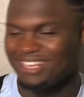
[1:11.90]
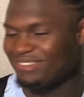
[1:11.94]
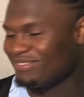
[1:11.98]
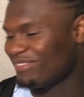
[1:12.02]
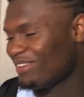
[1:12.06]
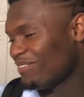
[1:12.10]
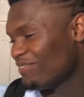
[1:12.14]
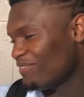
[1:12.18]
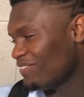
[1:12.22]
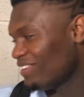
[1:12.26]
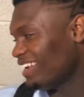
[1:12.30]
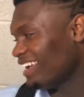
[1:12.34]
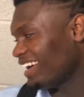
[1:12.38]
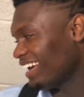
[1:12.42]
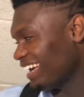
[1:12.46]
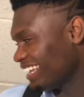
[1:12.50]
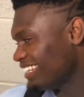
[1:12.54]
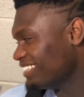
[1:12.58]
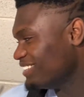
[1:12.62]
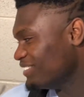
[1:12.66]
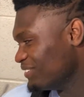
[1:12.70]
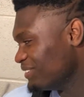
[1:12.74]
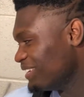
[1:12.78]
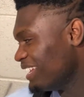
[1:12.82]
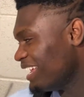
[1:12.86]
if I feel like I
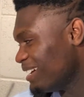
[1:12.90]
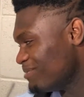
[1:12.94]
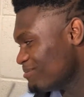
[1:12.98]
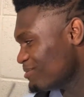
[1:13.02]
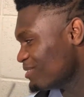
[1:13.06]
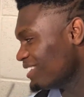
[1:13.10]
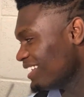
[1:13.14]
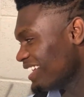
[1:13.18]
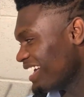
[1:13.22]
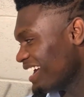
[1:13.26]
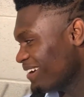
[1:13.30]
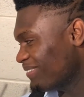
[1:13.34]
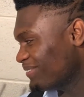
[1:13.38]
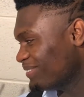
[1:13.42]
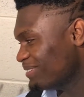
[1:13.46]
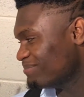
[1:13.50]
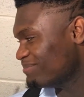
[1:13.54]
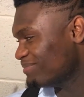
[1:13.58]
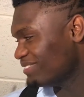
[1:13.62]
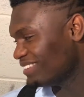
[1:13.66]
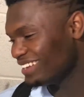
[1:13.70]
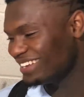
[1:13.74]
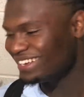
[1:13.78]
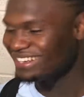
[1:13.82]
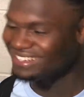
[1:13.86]
can do a lot more laughing and
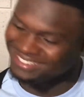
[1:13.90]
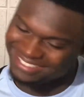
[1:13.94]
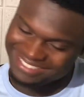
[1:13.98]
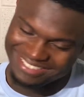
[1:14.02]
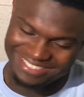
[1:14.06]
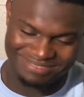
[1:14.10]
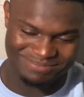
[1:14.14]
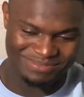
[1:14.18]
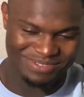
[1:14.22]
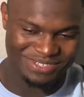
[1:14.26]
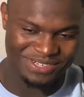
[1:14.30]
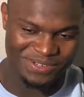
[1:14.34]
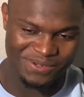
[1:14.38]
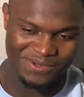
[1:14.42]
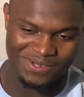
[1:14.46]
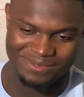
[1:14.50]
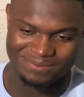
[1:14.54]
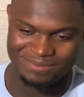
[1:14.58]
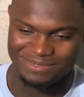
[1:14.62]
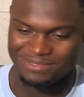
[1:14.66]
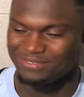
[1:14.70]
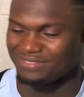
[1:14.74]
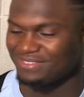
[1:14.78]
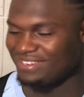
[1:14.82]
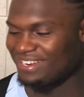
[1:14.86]
playing, yeah, I'm gonna do
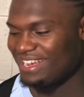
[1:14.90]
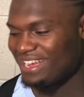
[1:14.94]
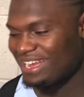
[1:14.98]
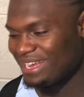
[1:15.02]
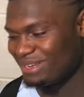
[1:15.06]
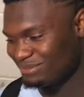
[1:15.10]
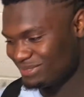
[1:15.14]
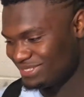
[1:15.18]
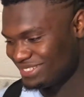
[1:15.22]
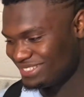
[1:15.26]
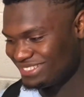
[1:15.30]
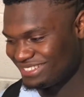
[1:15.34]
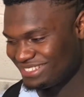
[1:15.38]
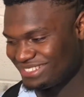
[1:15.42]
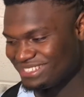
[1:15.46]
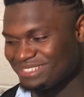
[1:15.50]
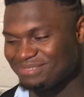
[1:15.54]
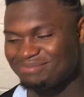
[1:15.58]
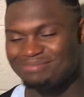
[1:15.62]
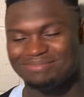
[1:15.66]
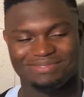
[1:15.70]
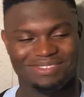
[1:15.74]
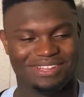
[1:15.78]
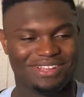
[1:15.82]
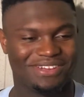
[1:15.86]
it. But for now, I'm just
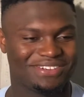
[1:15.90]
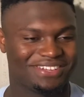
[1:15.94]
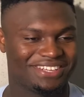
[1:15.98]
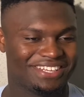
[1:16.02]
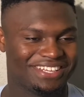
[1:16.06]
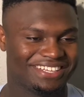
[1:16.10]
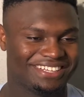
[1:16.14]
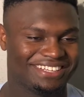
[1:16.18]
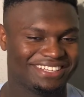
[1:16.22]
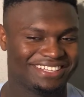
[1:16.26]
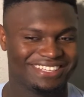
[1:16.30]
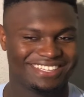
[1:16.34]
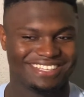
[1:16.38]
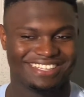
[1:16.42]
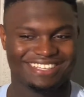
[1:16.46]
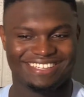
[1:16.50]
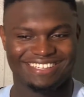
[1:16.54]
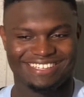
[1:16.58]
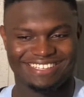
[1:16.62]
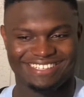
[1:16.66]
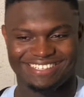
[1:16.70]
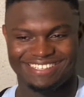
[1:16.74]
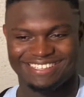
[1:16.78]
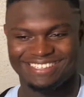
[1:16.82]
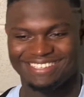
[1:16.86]
low key.
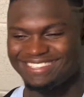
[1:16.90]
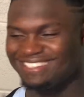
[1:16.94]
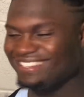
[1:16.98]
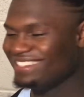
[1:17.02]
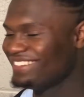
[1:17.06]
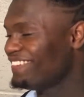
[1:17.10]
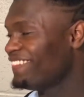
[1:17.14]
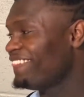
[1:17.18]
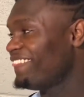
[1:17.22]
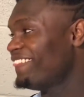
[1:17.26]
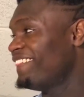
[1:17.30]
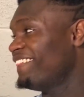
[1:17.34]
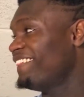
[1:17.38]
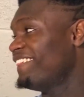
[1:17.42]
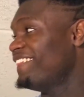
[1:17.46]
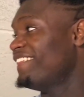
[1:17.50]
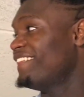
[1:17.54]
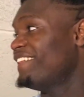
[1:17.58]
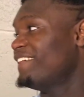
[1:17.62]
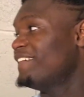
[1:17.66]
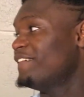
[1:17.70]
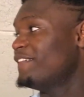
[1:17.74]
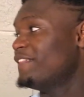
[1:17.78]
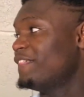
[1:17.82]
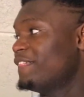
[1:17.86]
Uh, what did Ben say
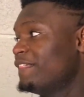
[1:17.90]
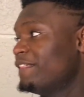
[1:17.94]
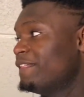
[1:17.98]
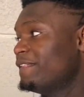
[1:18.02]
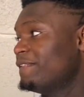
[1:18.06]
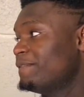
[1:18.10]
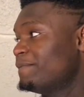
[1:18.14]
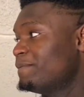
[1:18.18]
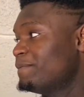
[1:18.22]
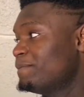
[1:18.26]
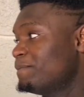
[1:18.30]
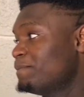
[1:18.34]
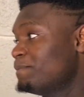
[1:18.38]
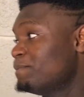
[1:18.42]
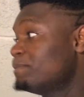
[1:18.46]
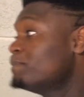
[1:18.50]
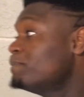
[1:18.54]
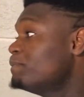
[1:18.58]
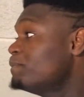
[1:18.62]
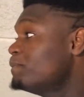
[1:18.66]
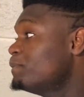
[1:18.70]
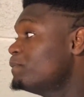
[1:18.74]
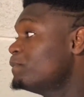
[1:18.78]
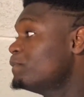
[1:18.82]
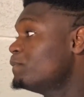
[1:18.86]
to you
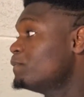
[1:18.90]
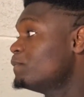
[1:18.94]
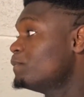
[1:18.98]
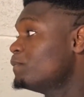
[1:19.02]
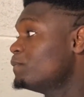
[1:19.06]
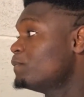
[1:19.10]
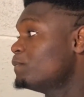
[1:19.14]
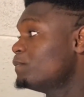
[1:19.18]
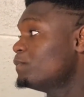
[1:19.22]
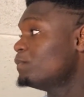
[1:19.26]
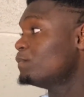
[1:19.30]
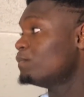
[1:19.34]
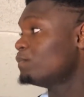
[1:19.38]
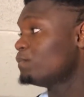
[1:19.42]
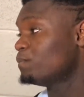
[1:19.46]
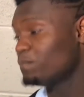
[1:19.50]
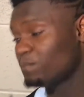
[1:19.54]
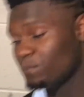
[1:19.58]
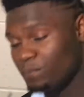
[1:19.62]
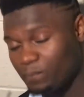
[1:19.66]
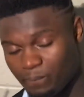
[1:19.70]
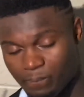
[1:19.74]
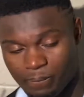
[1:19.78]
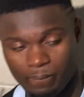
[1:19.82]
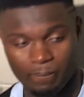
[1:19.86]
Ben to
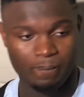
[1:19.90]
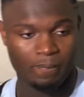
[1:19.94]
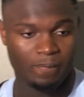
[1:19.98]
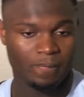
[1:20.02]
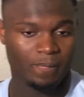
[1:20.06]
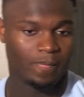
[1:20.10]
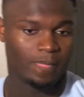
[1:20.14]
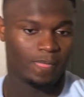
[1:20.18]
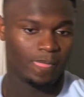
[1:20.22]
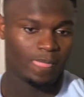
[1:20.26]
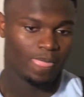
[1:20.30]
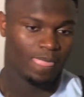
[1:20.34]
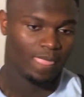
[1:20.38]
you after it?